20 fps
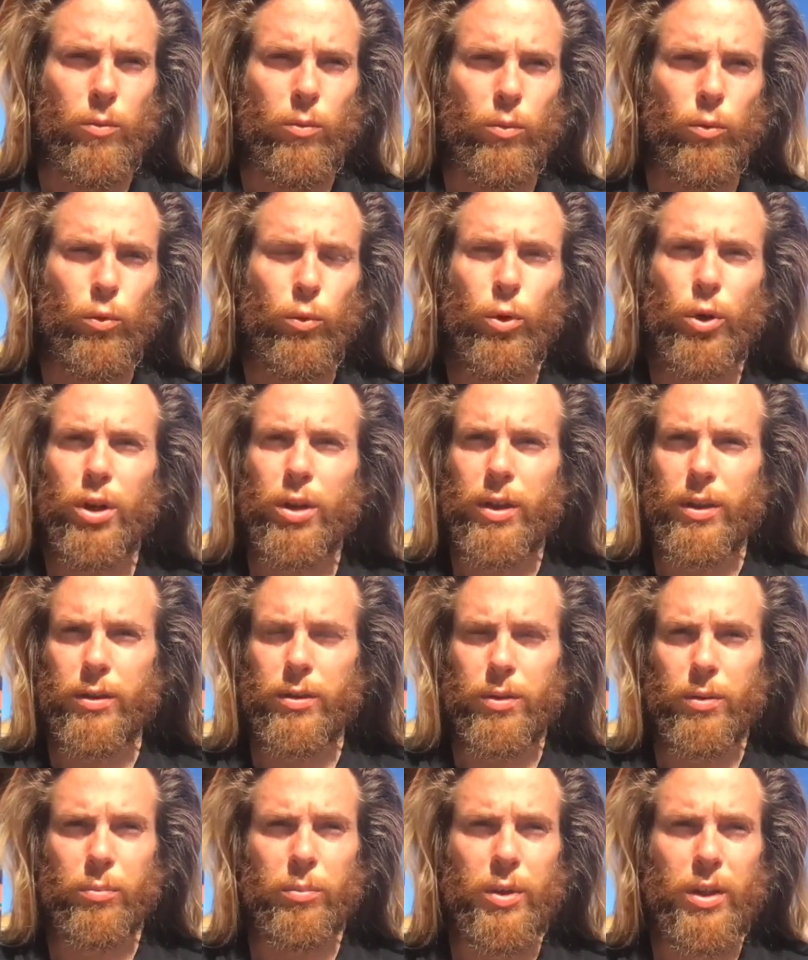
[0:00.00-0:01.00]
really to
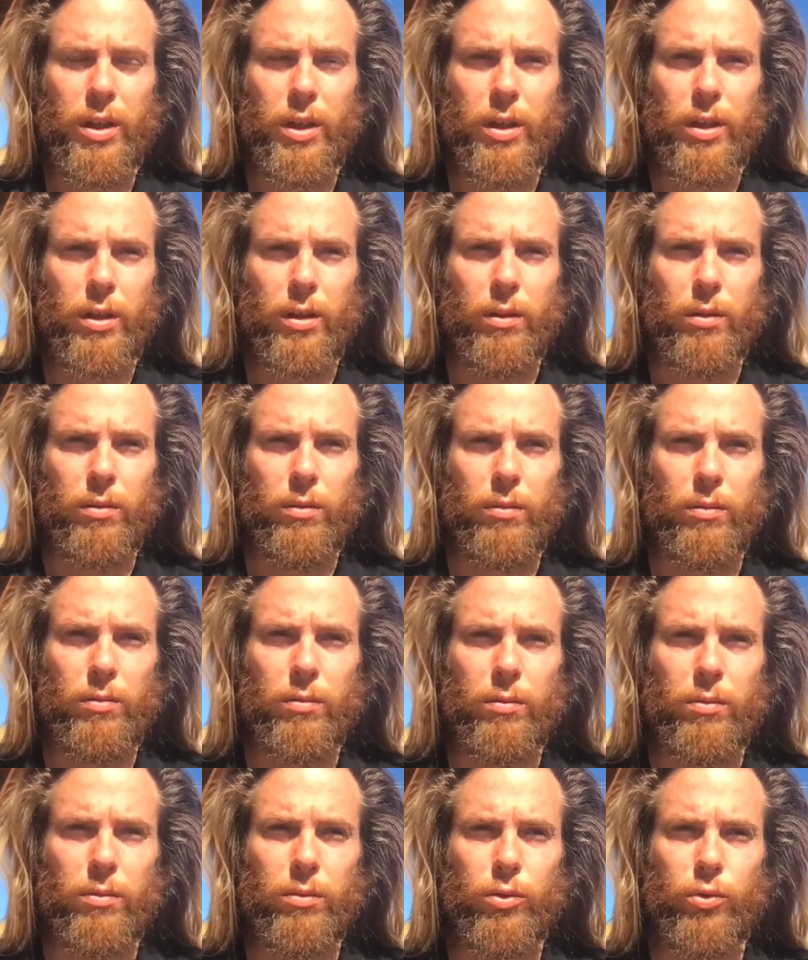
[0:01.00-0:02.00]
me
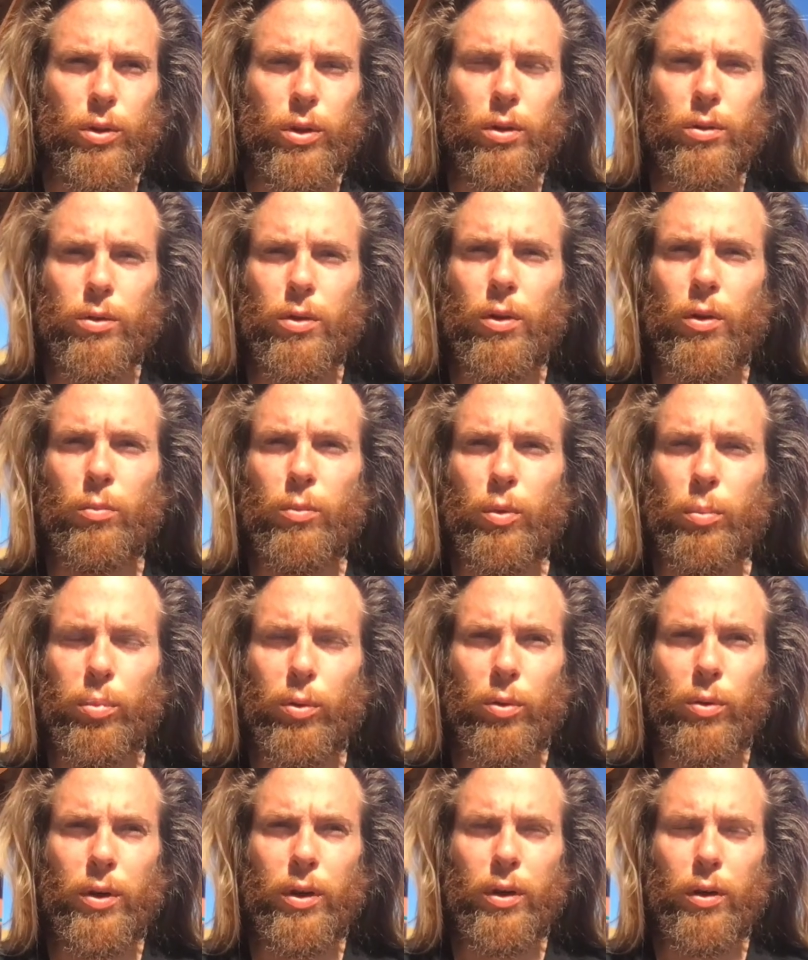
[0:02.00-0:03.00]
drills home the
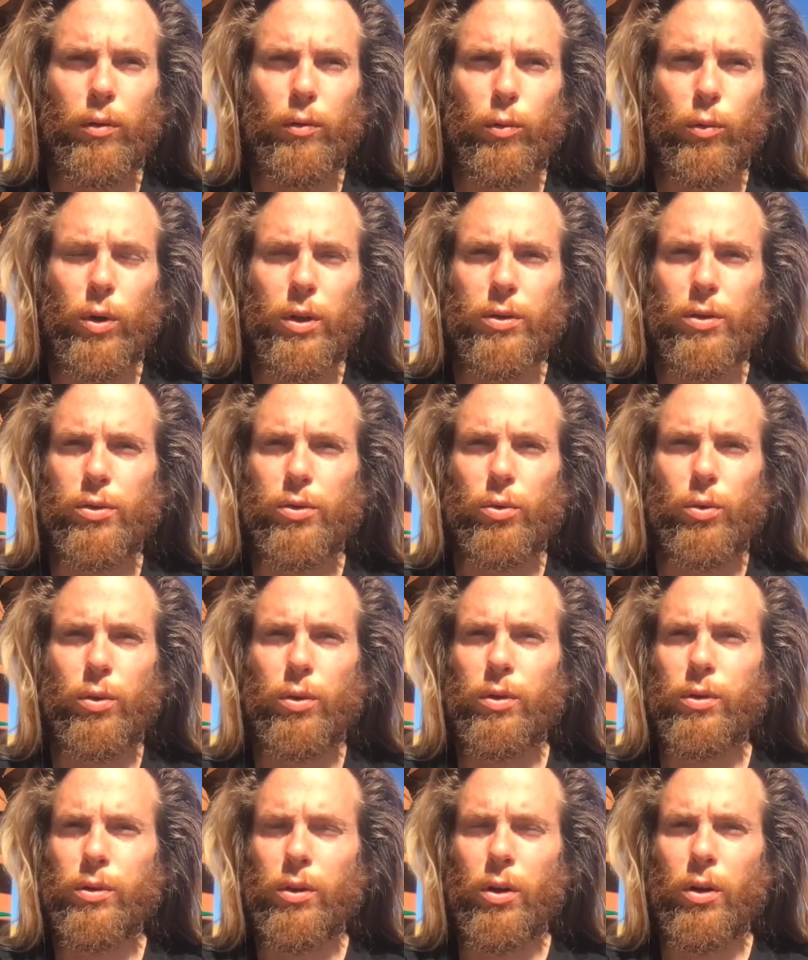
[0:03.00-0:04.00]
point of what
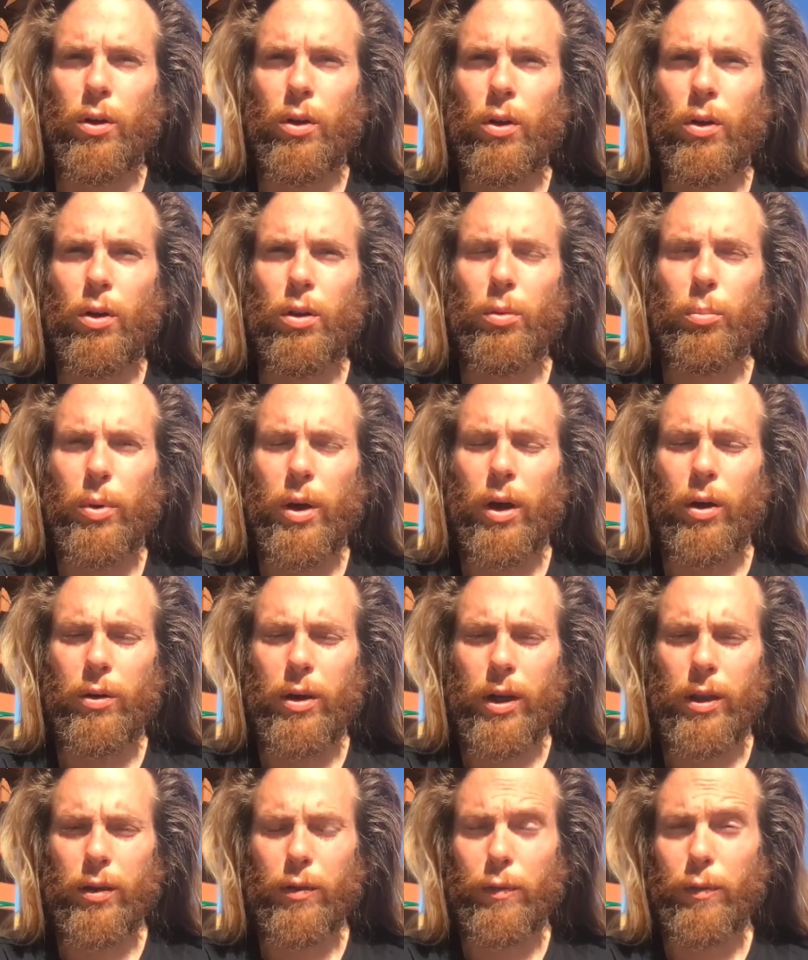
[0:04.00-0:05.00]
soils are all about,
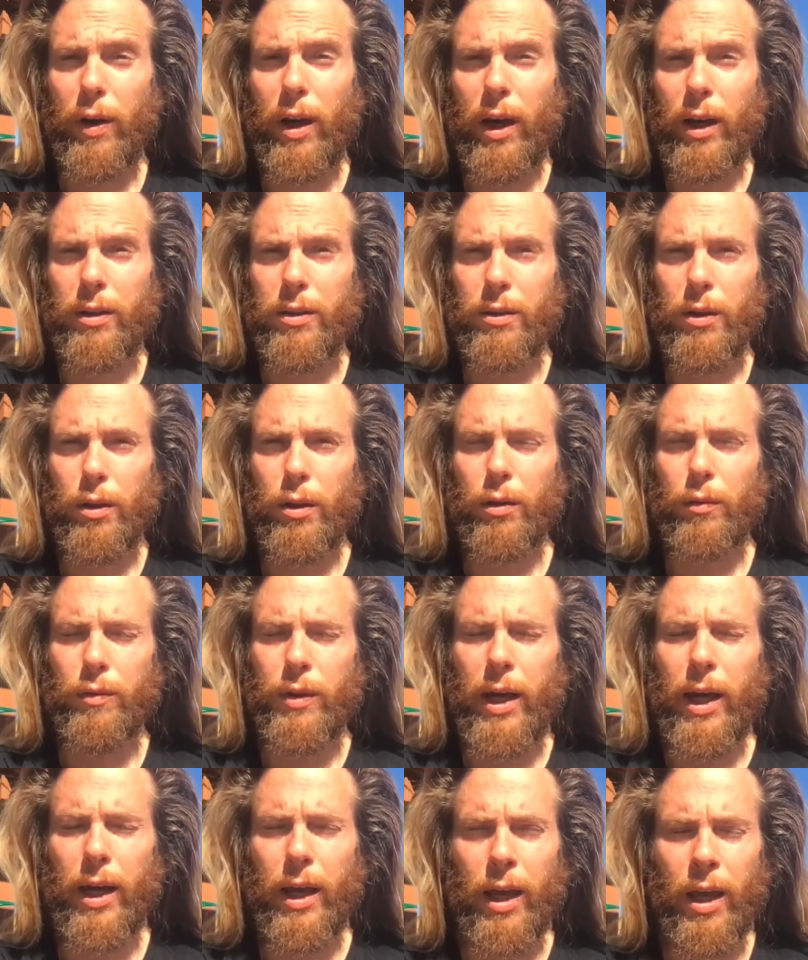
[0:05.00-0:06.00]
and the fact of
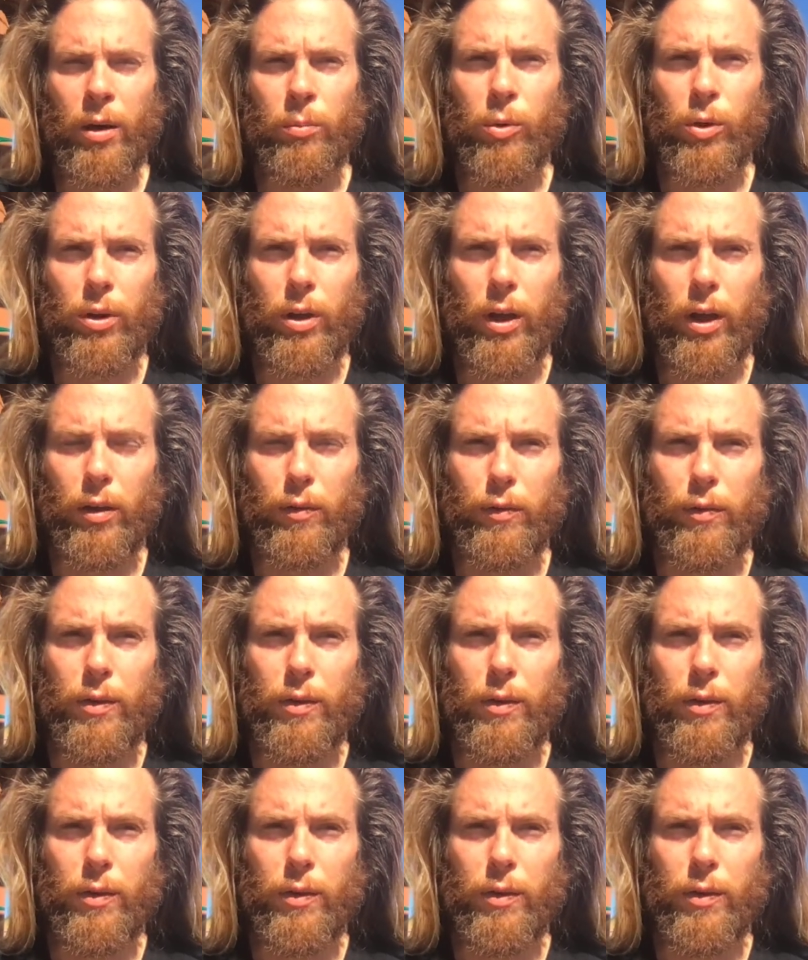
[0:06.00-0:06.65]
that animal life